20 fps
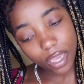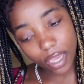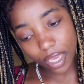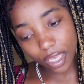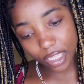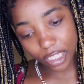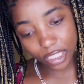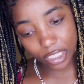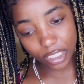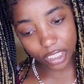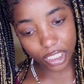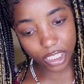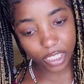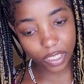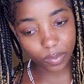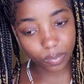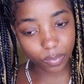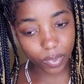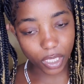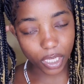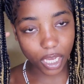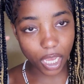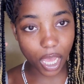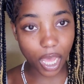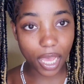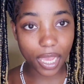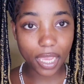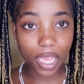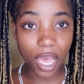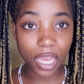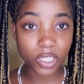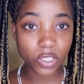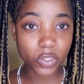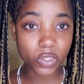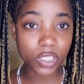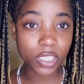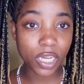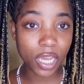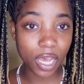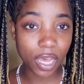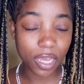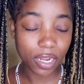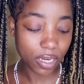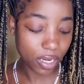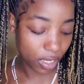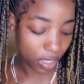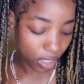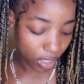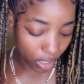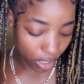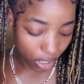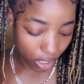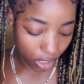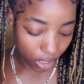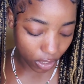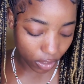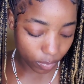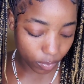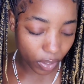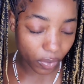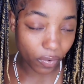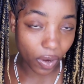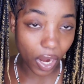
and um, i actually got um, a